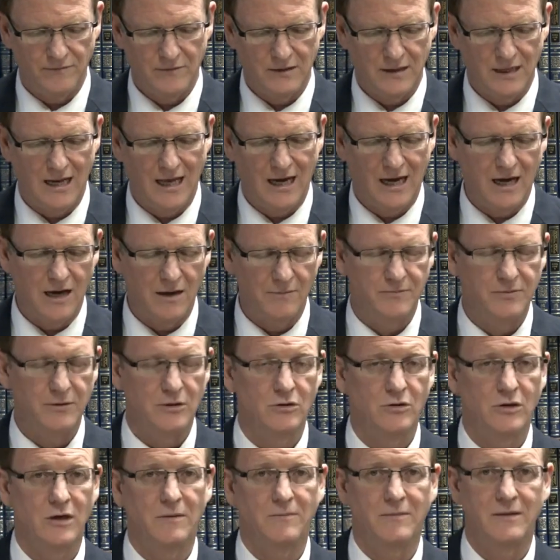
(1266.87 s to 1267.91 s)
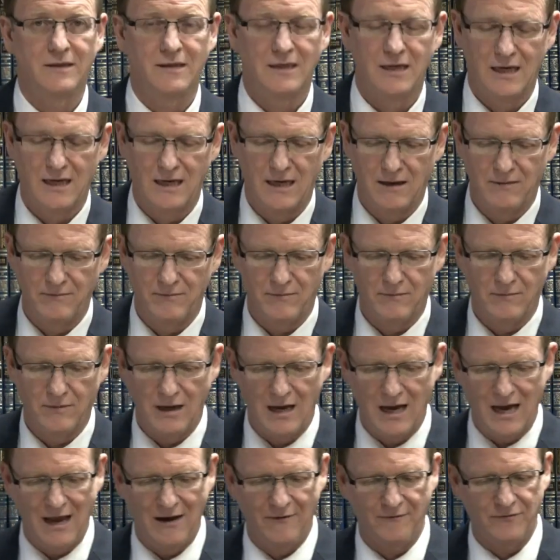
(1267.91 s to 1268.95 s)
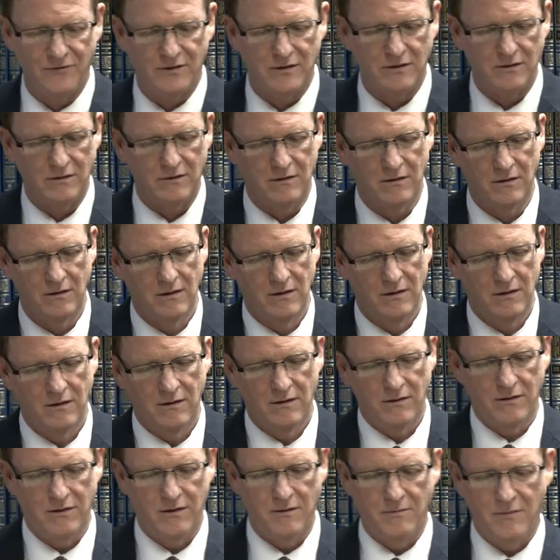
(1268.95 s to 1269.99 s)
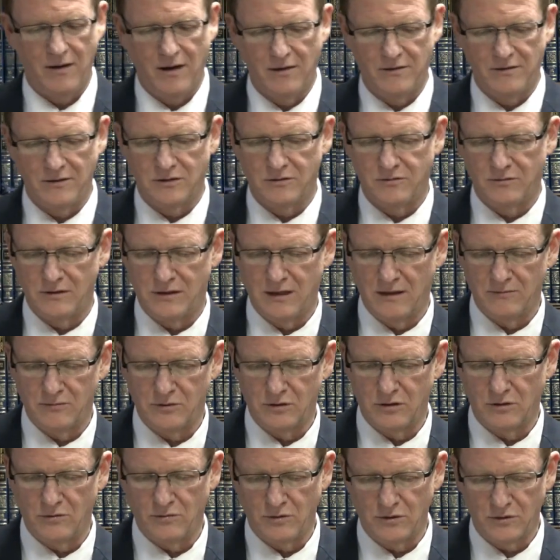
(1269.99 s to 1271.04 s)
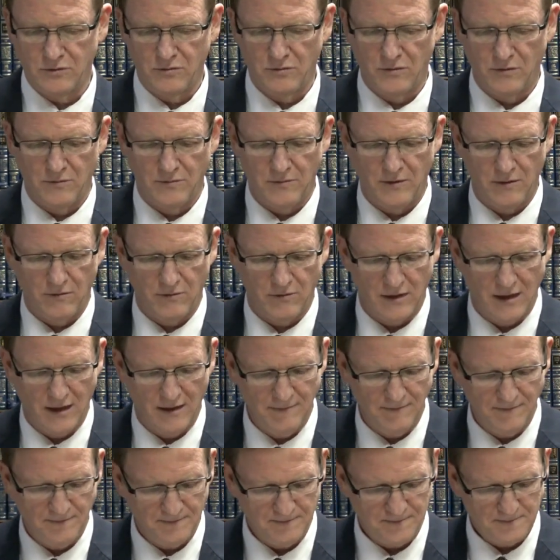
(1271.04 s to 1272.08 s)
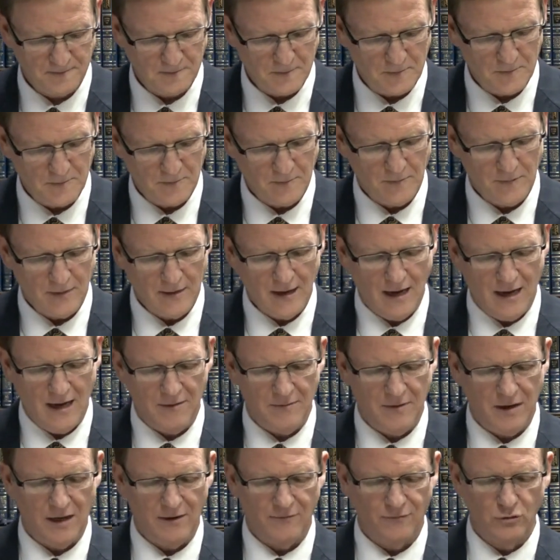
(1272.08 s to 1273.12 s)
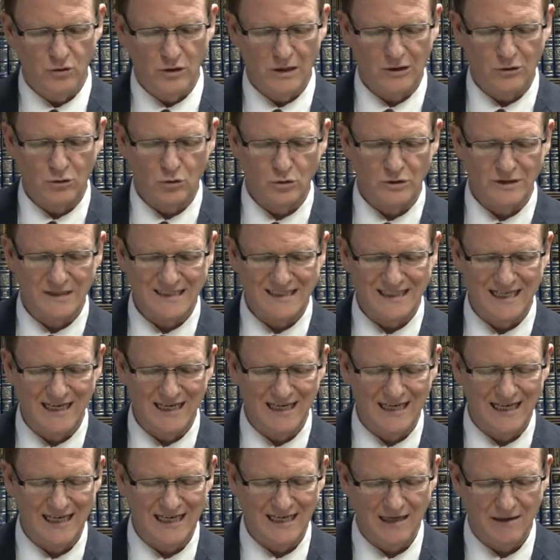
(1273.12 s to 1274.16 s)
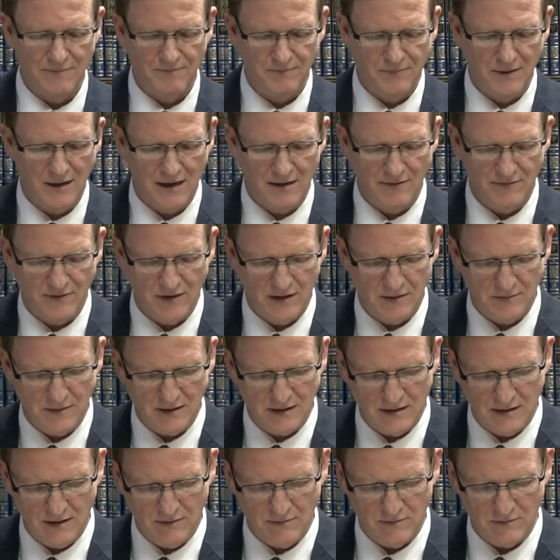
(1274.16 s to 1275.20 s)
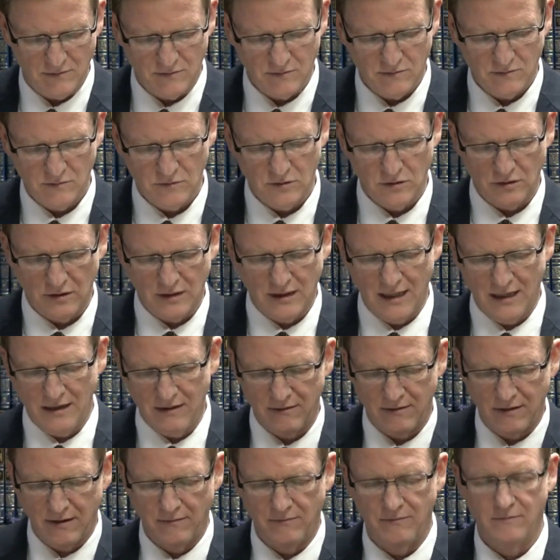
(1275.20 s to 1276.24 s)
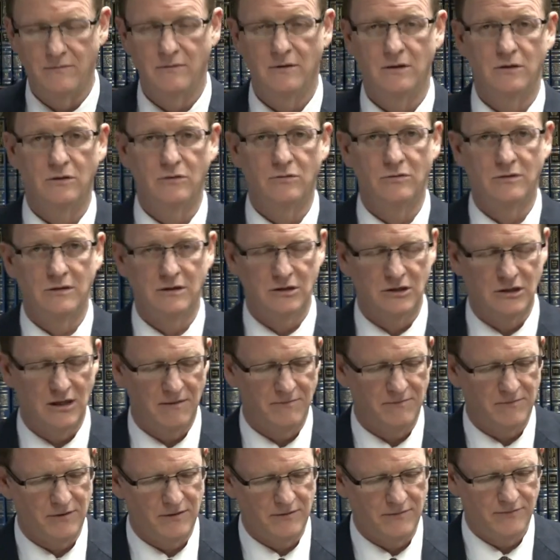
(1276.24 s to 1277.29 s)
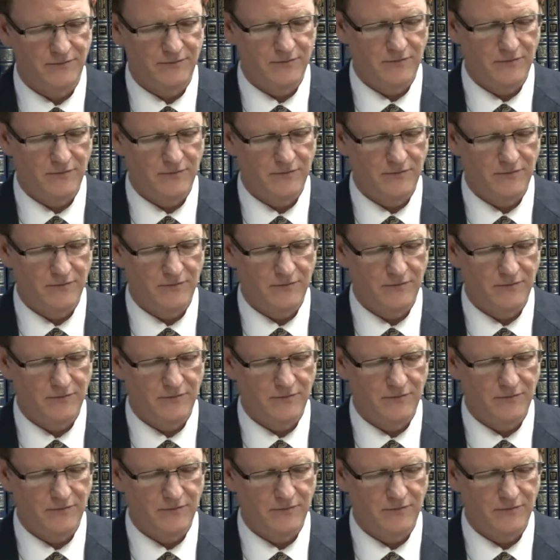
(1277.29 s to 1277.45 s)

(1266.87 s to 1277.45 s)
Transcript: The lachar pidyonon matelem, after the mother's redemption, what will be with them? Amar Ravuna konsan lechipa ve'en metim, gather them into the chamber.